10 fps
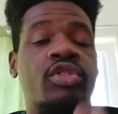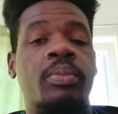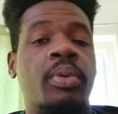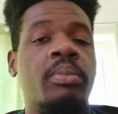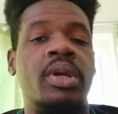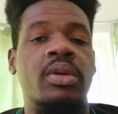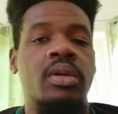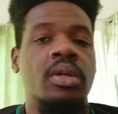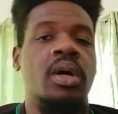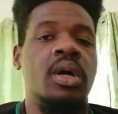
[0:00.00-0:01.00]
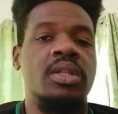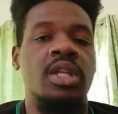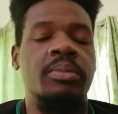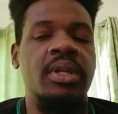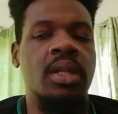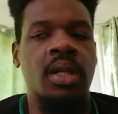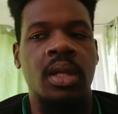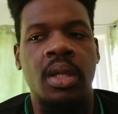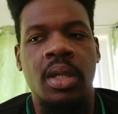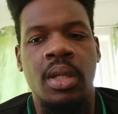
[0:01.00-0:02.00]
Czech Republic that got eliminated.
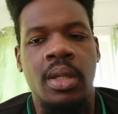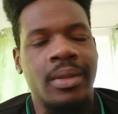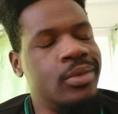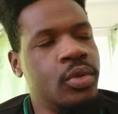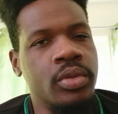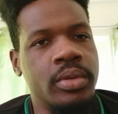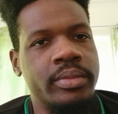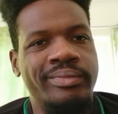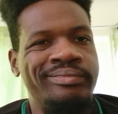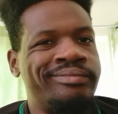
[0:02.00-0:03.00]
Dude,